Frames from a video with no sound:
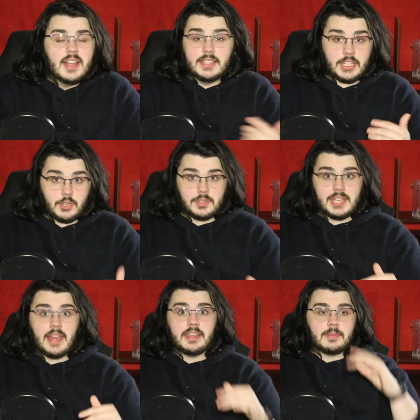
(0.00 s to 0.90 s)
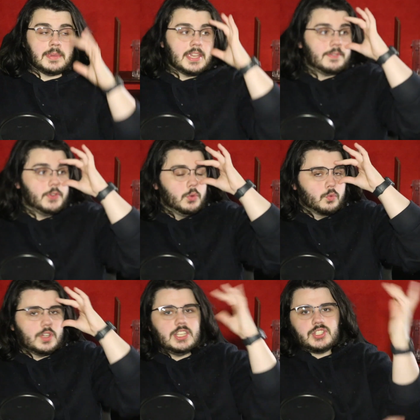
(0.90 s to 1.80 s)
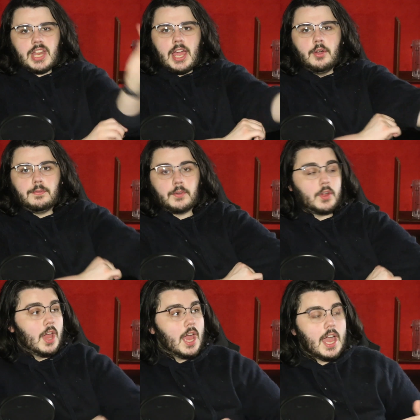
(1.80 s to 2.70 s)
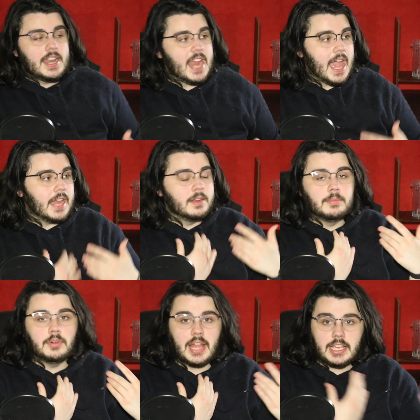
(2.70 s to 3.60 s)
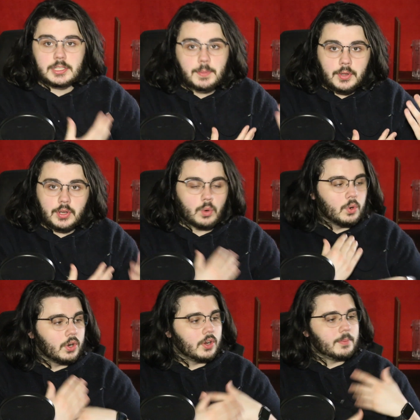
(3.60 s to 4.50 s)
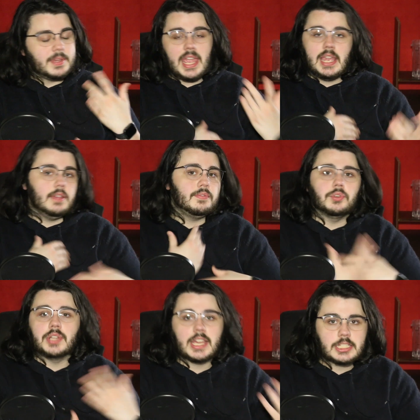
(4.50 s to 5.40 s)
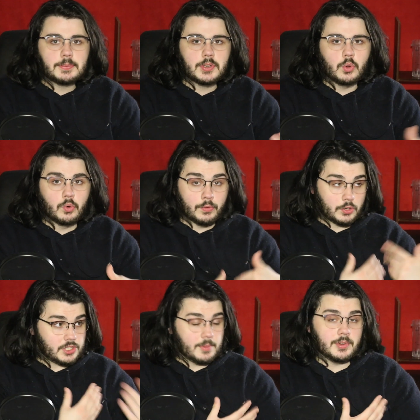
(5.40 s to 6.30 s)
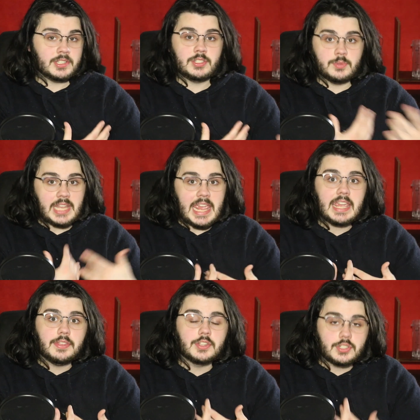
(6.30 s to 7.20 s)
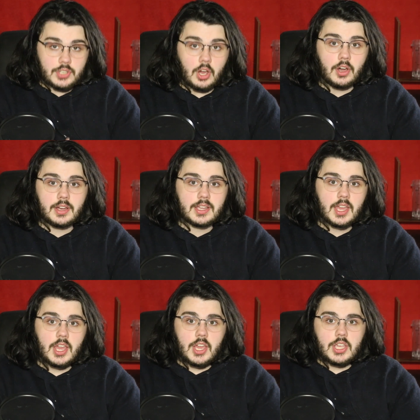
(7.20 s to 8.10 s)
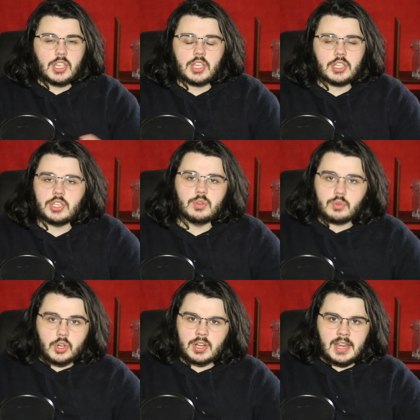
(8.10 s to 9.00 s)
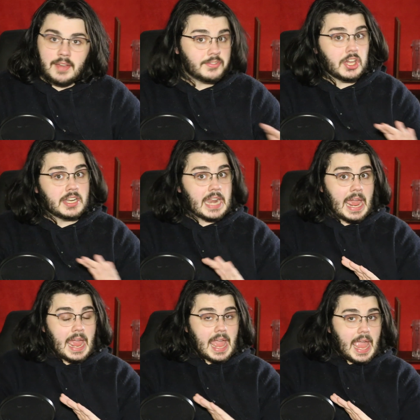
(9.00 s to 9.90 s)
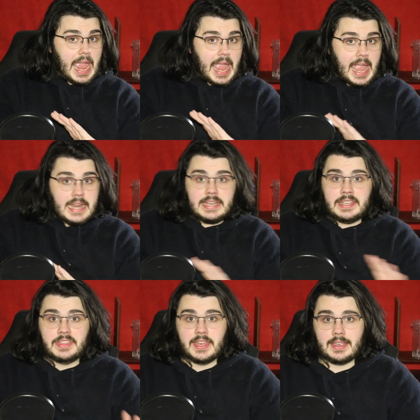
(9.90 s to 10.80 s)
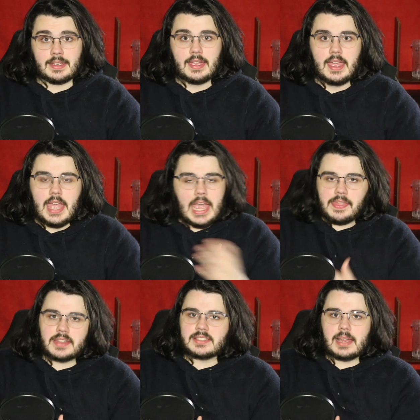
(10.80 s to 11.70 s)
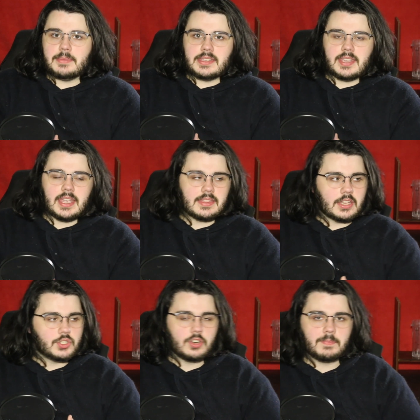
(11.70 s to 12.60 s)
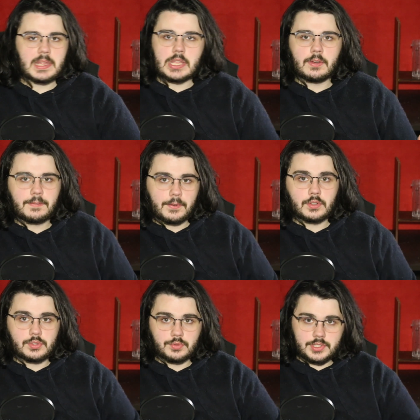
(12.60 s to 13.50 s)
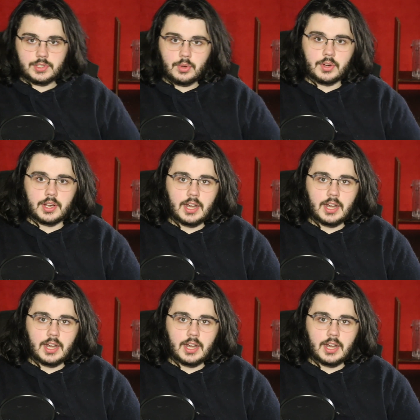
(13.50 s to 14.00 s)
Like, you're telling me if you reached out for an animal expert or a behavioral expert or for someone to take the dog, you couldn't have done anything. And that's not me saying that should have been their first resort.